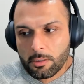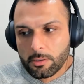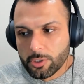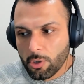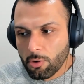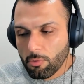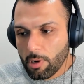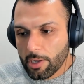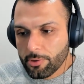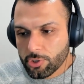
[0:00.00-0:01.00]
So
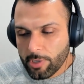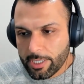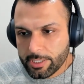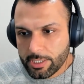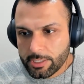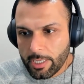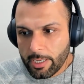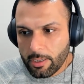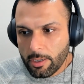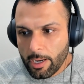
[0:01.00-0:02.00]
other strategies,
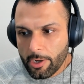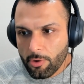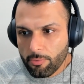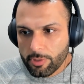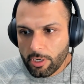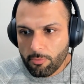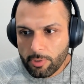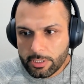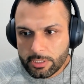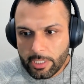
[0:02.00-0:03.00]
like I know there
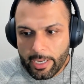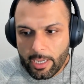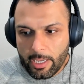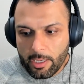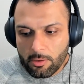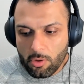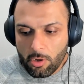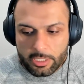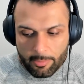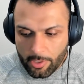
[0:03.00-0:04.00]
was a long
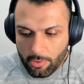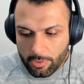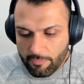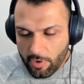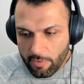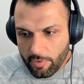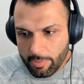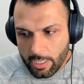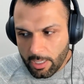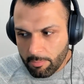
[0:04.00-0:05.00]
time ago in the very very
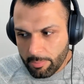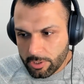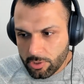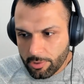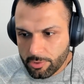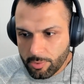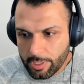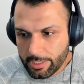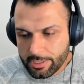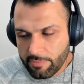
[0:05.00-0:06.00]
beginning, maybe circa
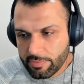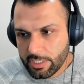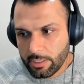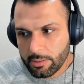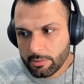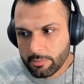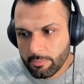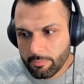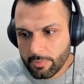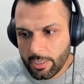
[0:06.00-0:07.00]
2017,
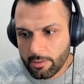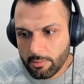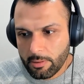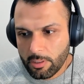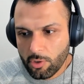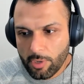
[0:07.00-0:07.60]
that you